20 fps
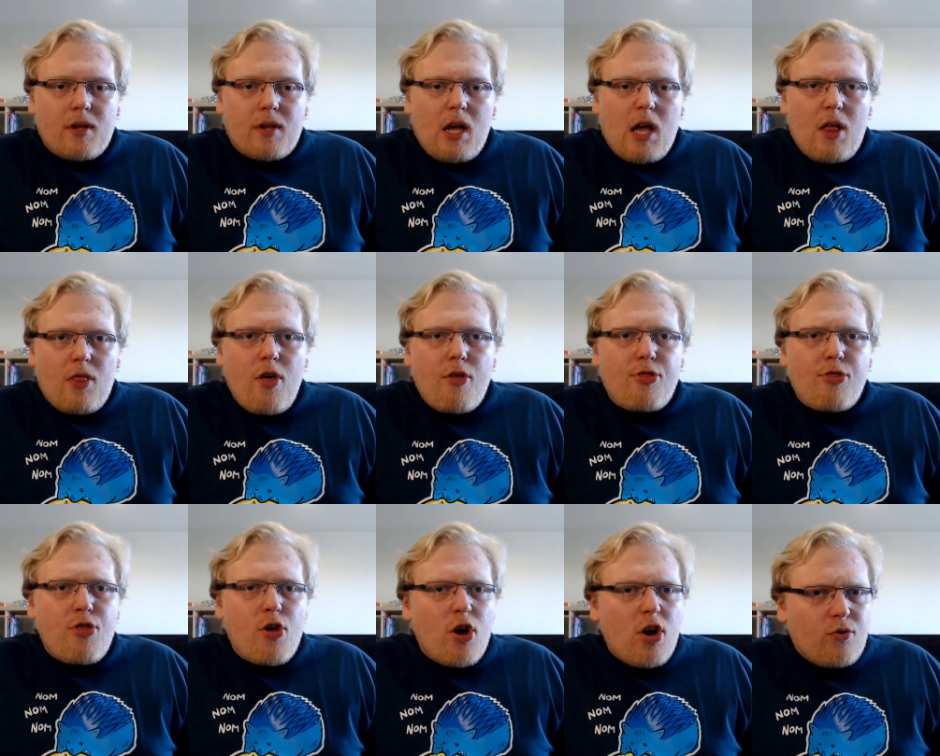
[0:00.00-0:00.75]
The
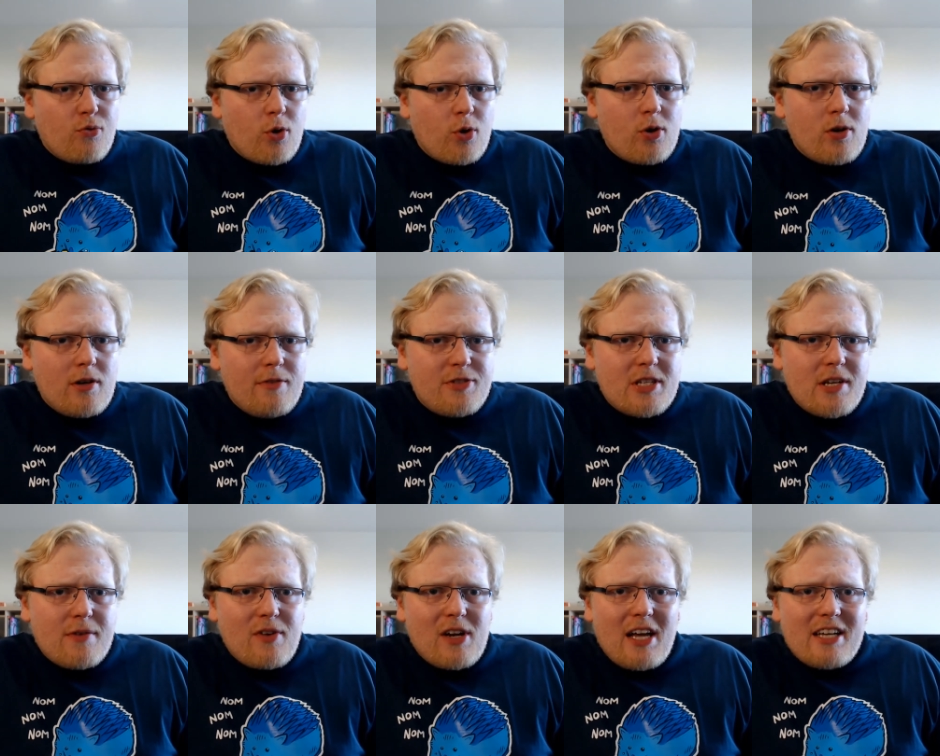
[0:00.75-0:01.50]
third rule of
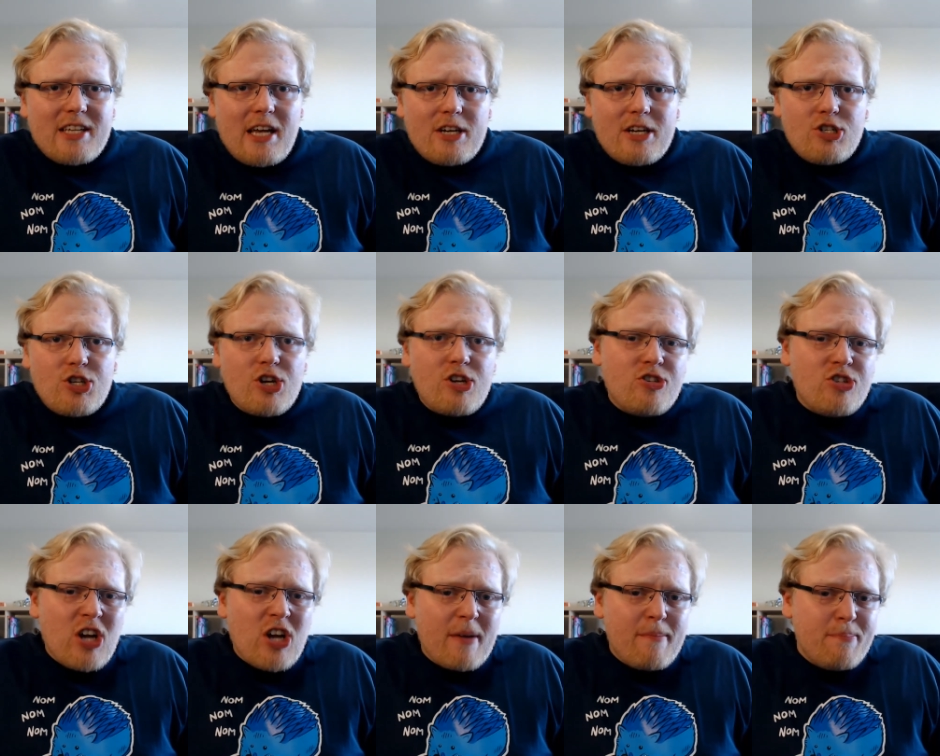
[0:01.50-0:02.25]
civilization
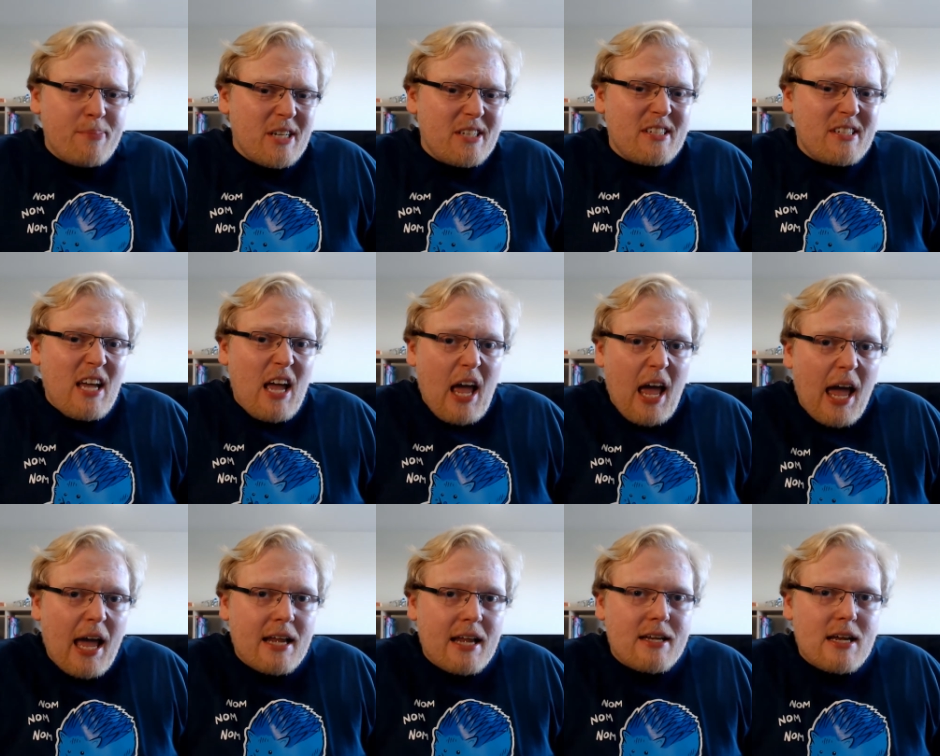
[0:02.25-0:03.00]
jumps us
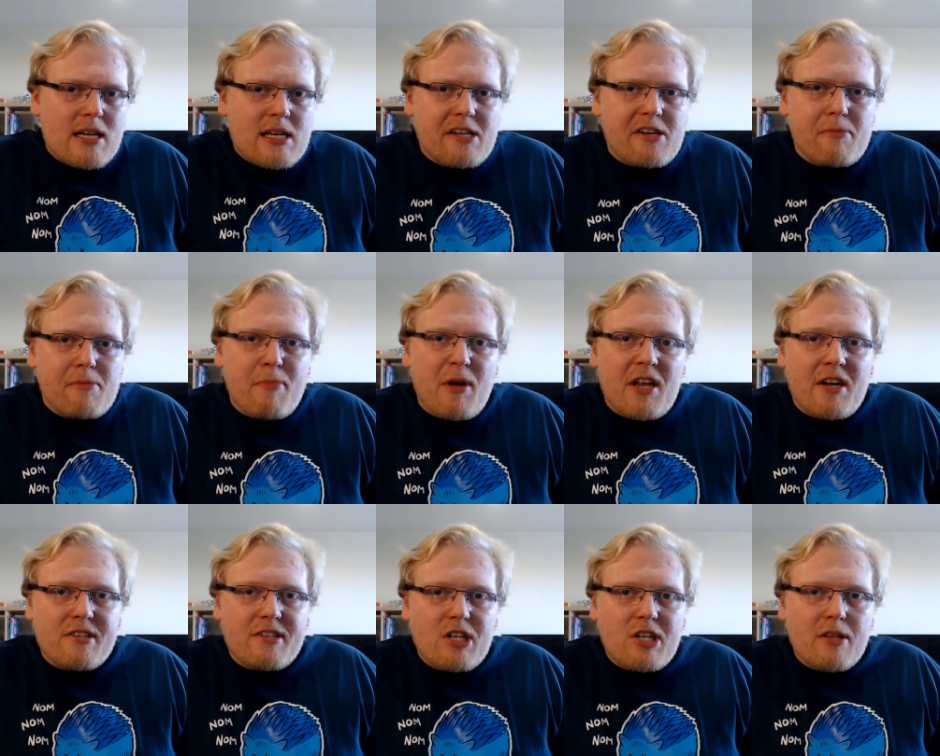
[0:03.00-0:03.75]
ahead a little
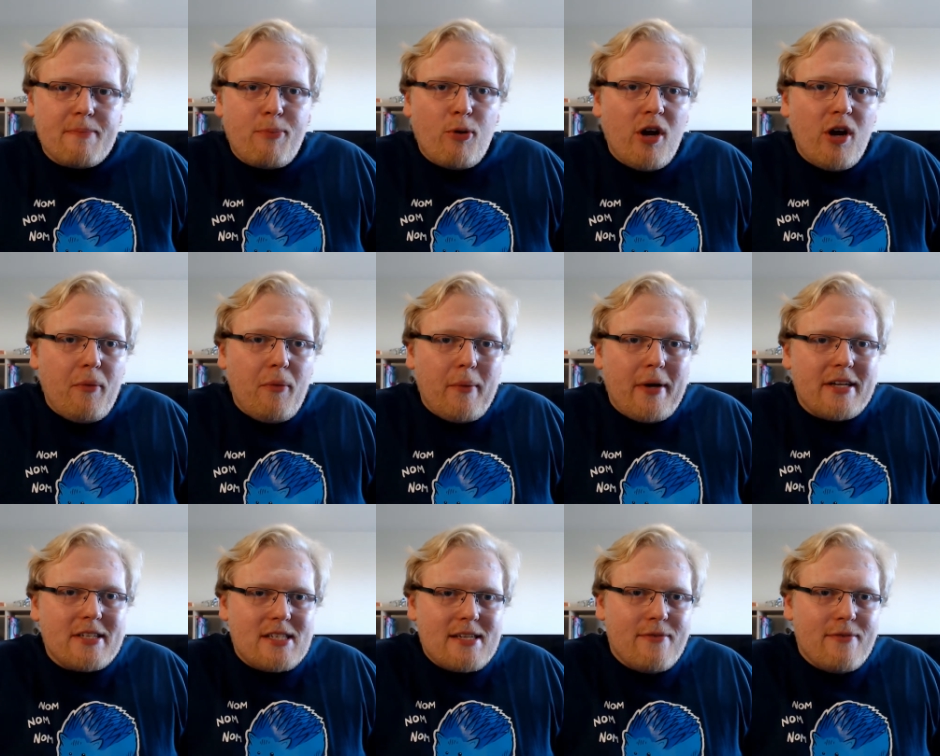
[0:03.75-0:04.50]
bit, to the point where
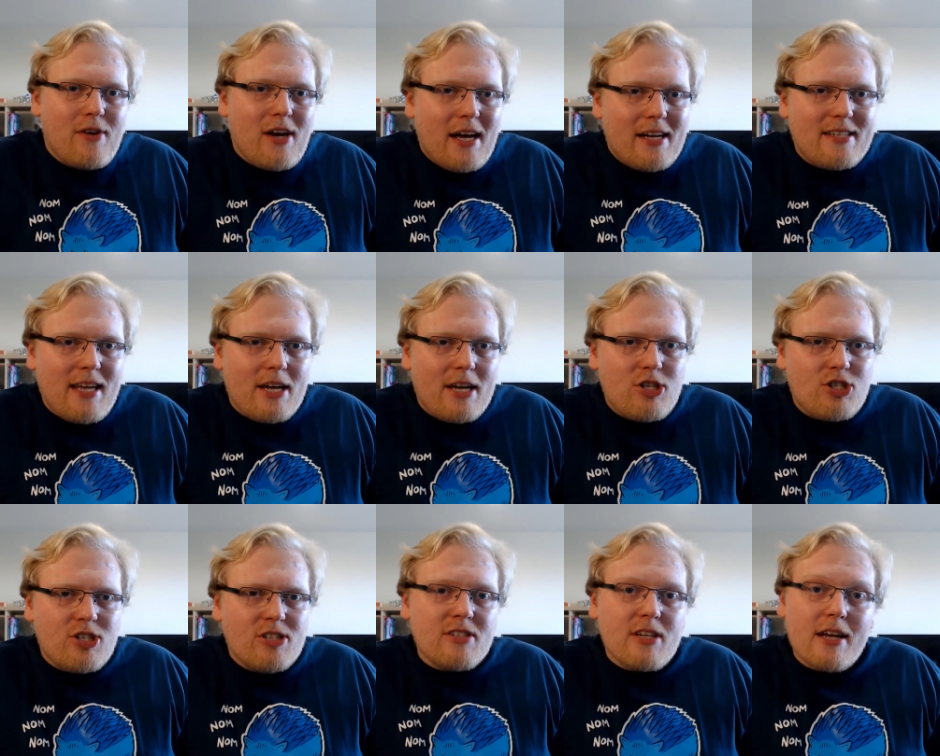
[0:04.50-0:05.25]

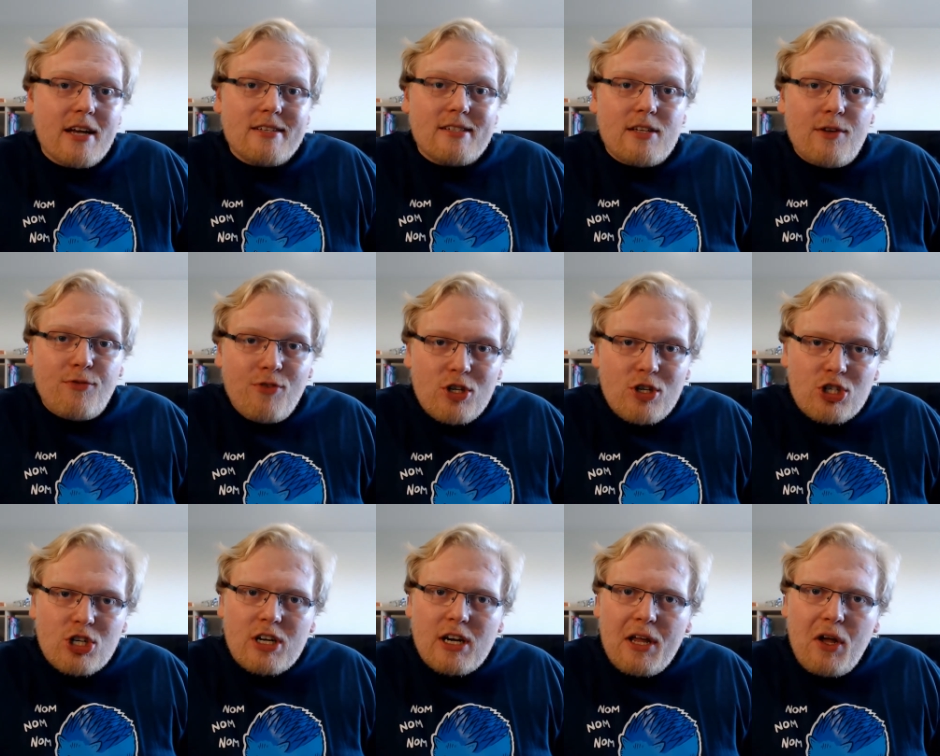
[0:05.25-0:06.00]
civilizations are
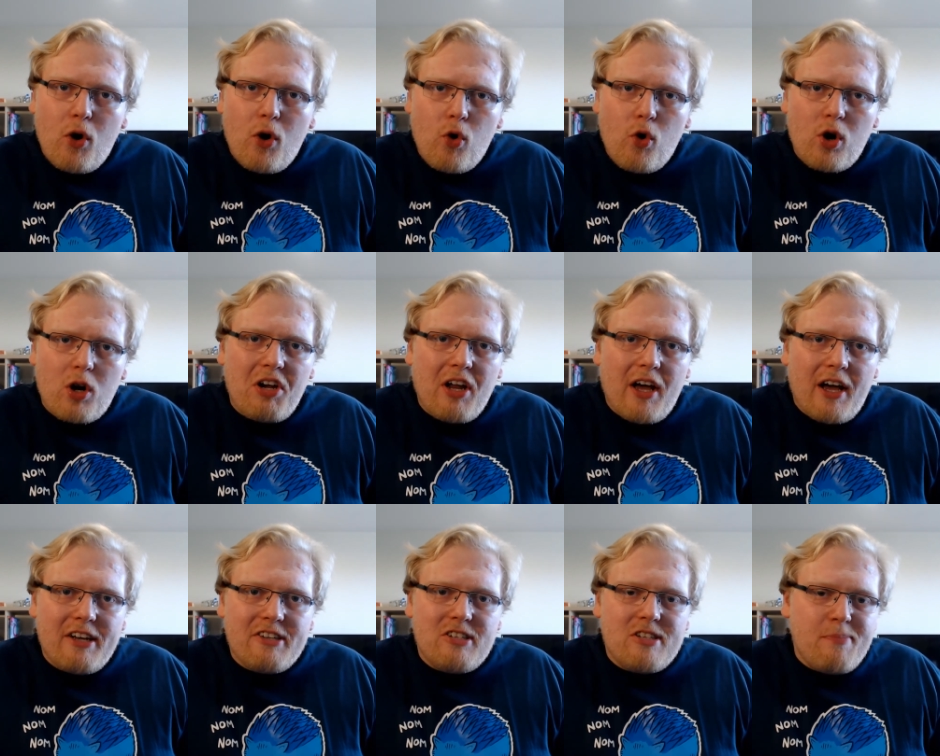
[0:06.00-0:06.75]
sufficiently
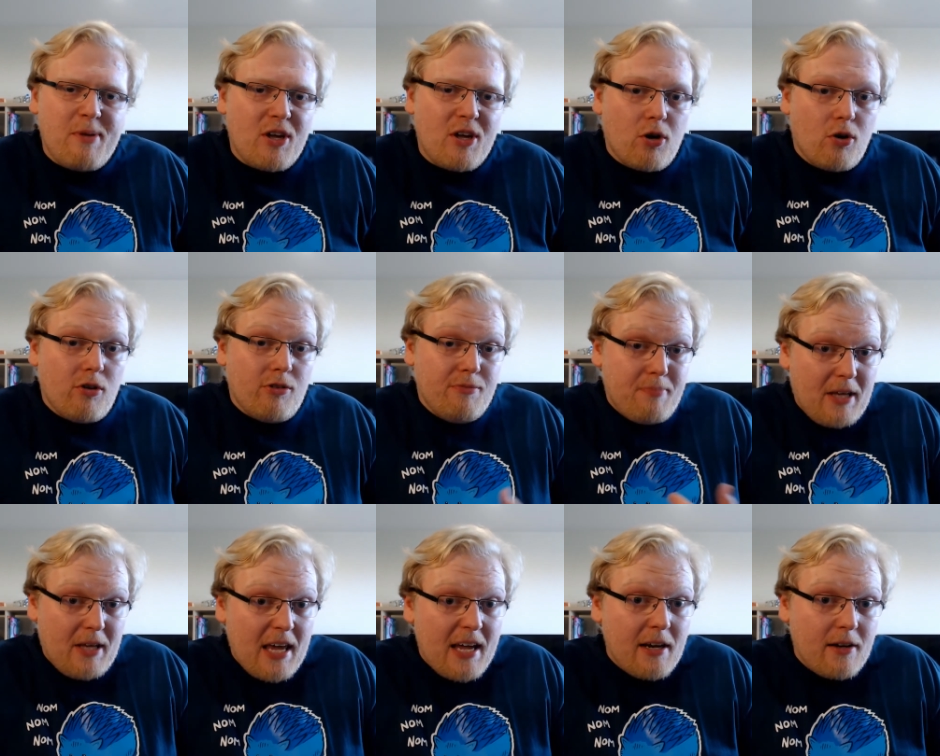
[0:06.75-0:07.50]
organized to be called
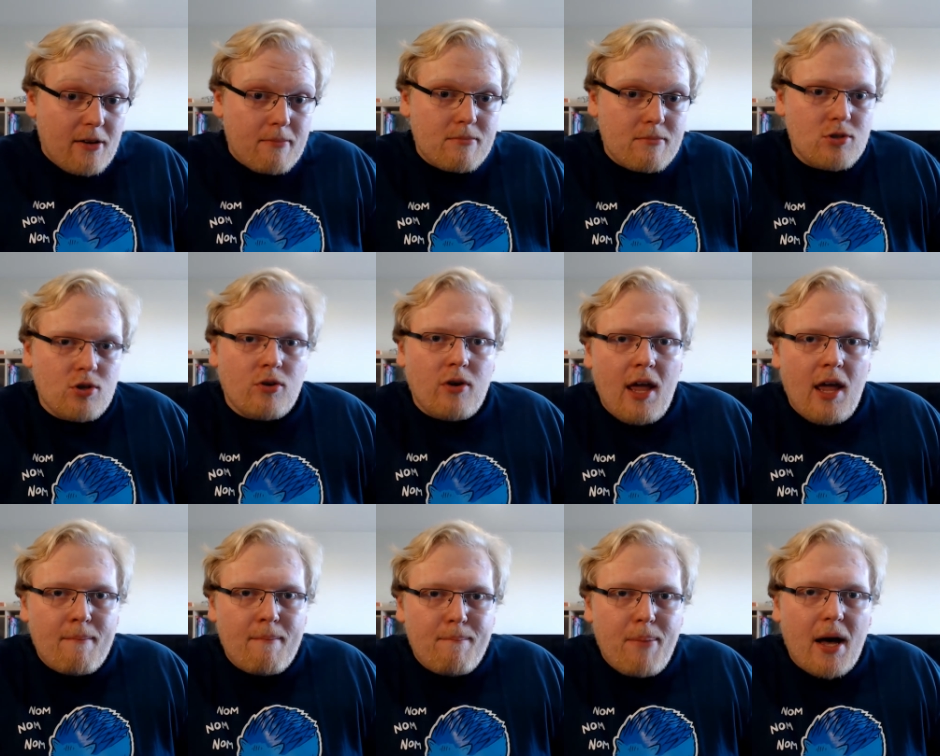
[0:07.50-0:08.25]
kingdoms or
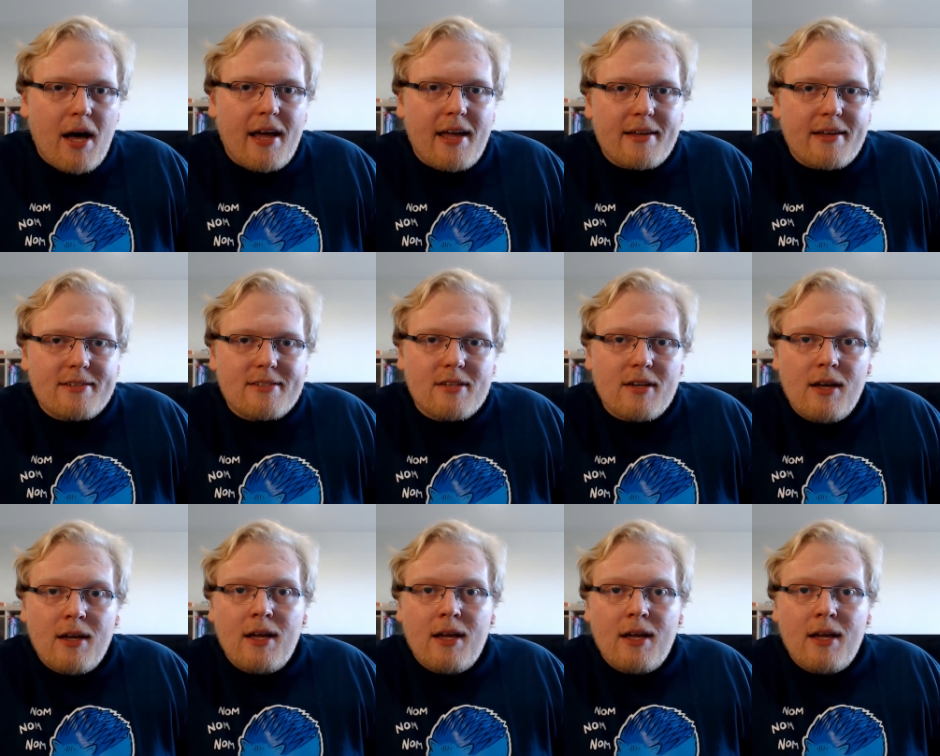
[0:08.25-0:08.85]
empires.